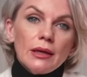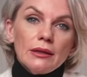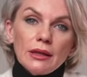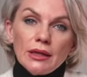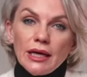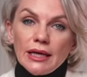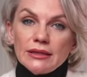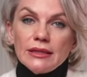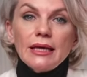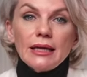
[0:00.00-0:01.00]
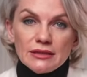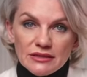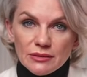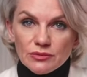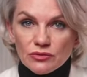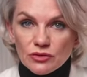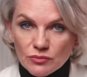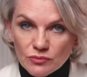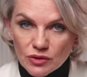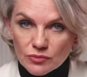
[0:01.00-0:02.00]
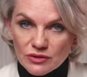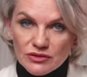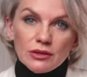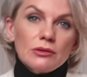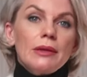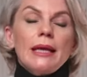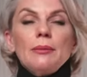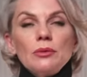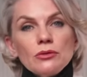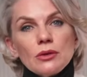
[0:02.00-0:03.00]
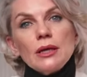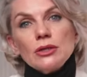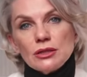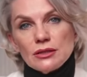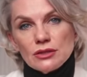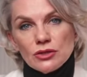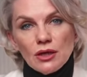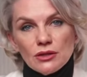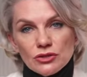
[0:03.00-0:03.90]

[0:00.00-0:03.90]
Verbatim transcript: The clients that I accept for the purpose of camouflaging the dark